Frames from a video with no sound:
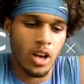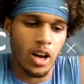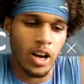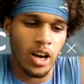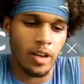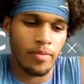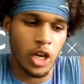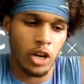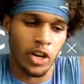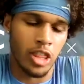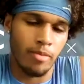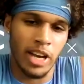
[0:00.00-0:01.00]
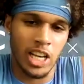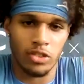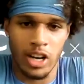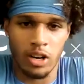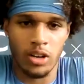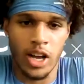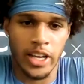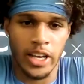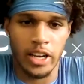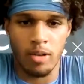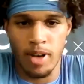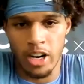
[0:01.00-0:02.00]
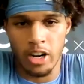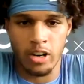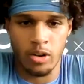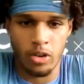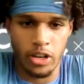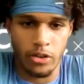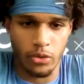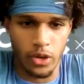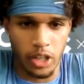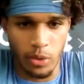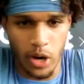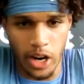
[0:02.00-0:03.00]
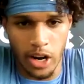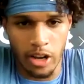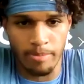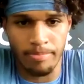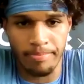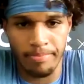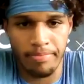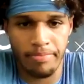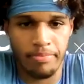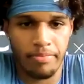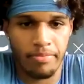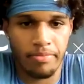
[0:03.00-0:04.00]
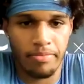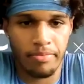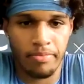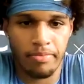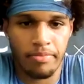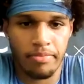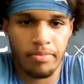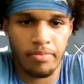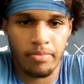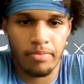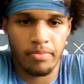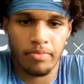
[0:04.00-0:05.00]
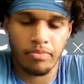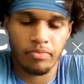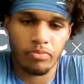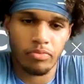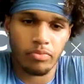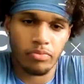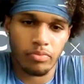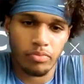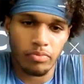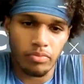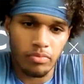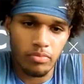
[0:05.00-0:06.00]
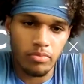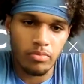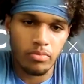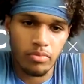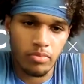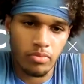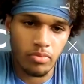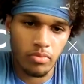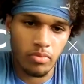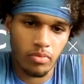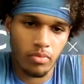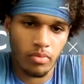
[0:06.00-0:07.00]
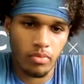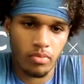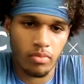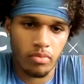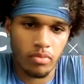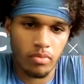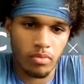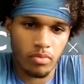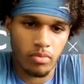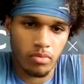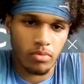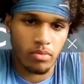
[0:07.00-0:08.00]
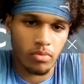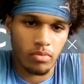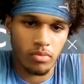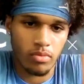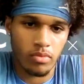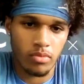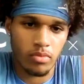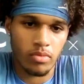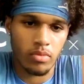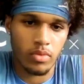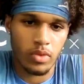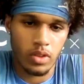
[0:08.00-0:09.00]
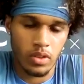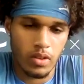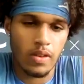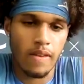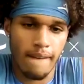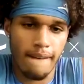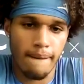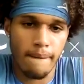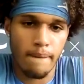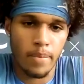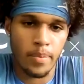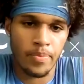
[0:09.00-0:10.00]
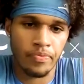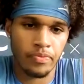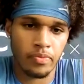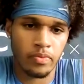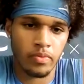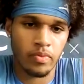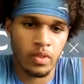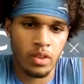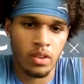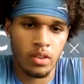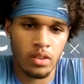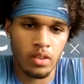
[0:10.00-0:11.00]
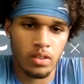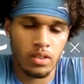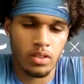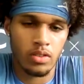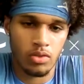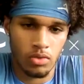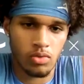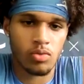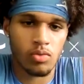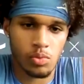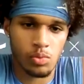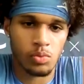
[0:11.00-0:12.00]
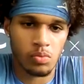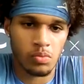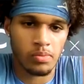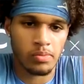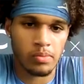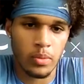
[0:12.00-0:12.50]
uh, you know, running the best route I can, no matter really where I am. And speaking of being physical, how, how do you feel like your blocking is, is, uh, progressing, you know, primarily as a tight end?